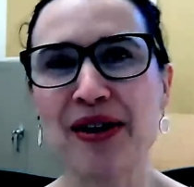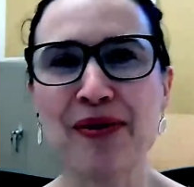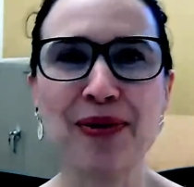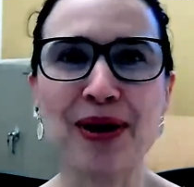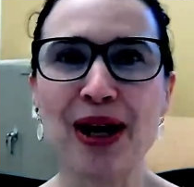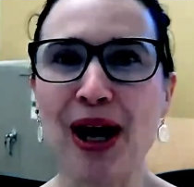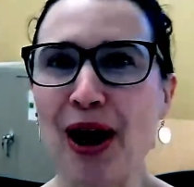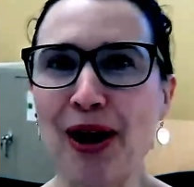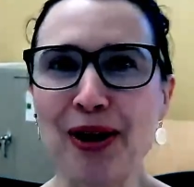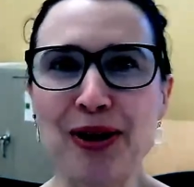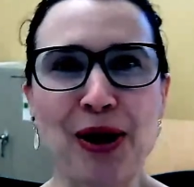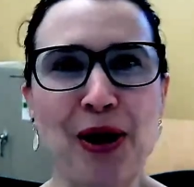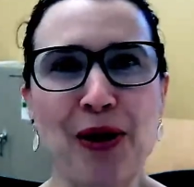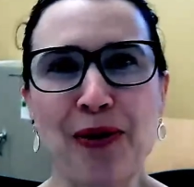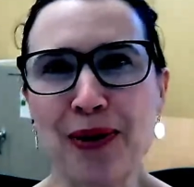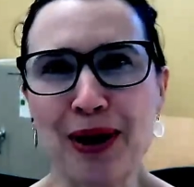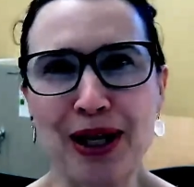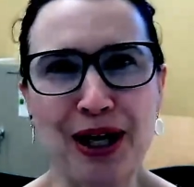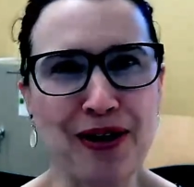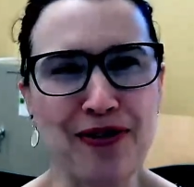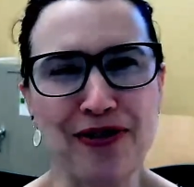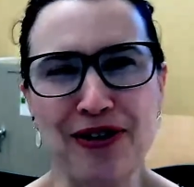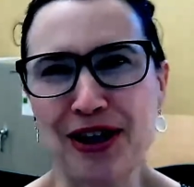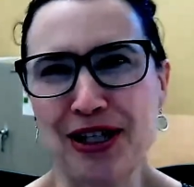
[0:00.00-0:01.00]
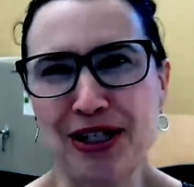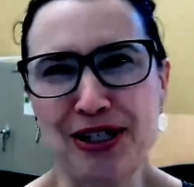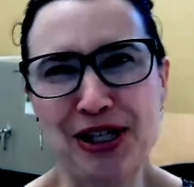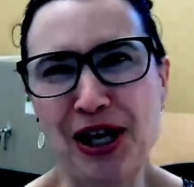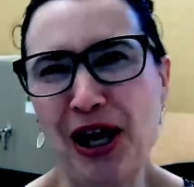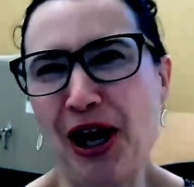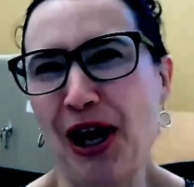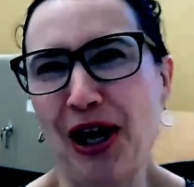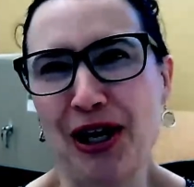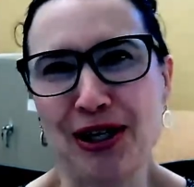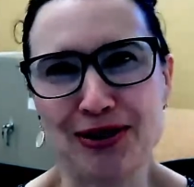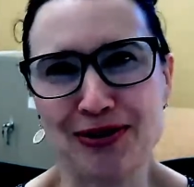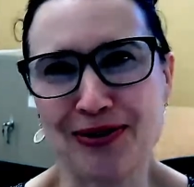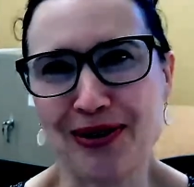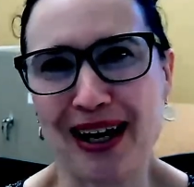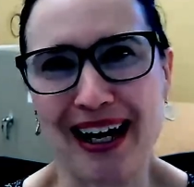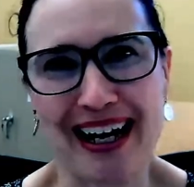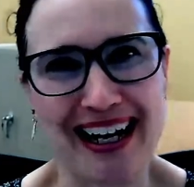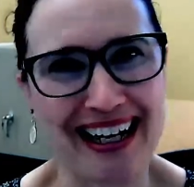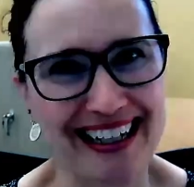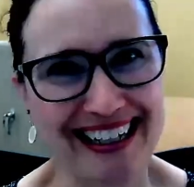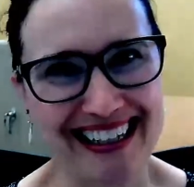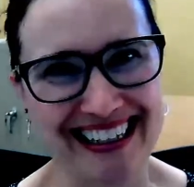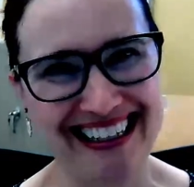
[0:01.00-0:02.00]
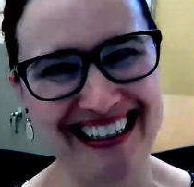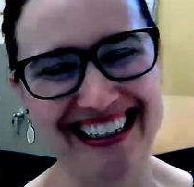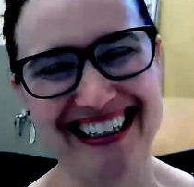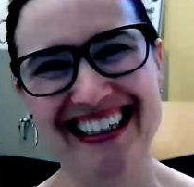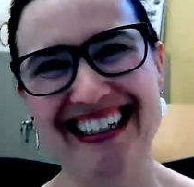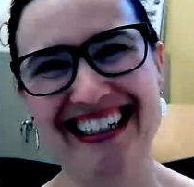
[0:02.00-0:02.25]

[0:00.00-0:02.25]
We all know we're here for the dogs, right?